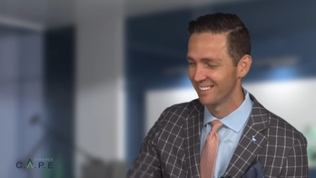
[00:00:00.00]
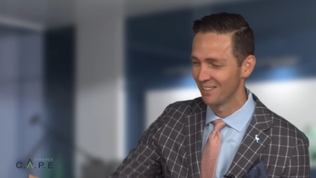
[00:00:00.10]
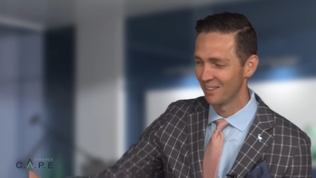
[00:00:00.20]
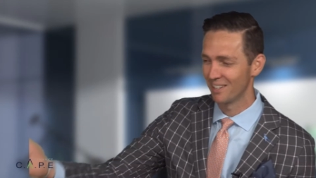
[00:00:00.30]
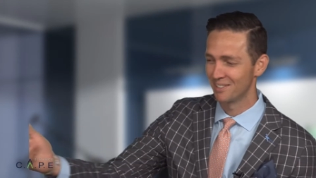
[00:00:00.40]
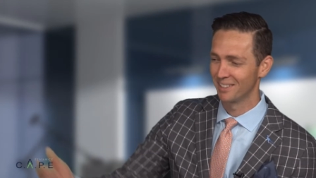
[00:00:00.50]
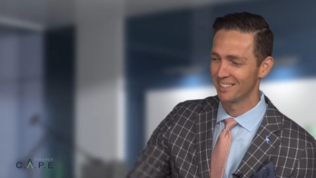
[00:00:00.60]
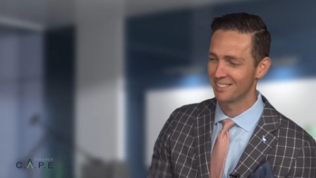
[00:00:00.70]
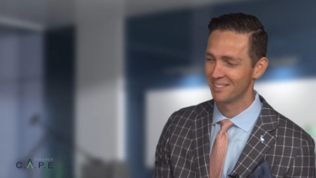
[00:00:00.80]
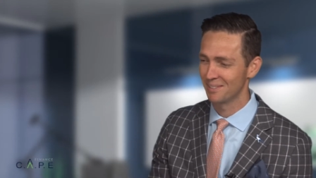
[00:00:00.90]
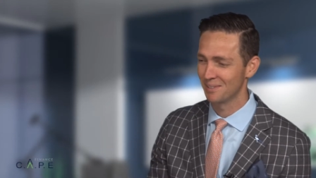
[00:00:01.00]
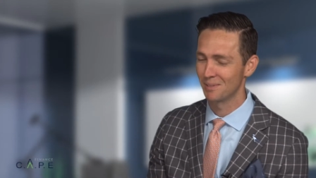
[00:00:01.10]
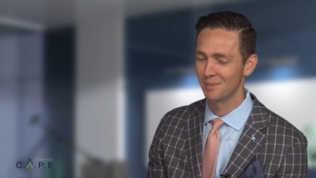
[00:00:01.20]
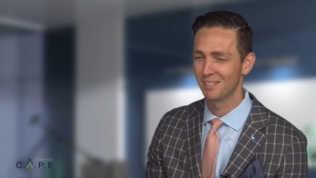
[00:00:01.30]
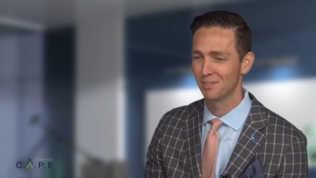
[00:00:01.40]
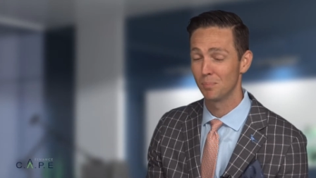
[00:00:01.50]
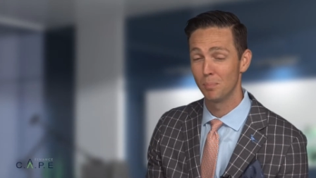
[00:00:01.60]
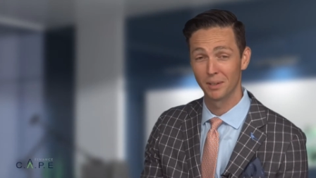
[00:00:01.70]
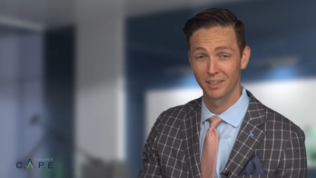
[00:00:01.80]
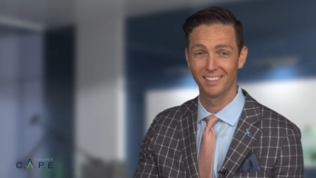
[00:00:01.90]
congratulations, this is
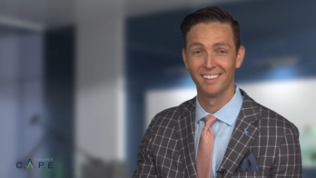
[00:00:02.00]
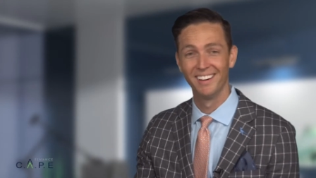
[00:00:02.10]
Billy,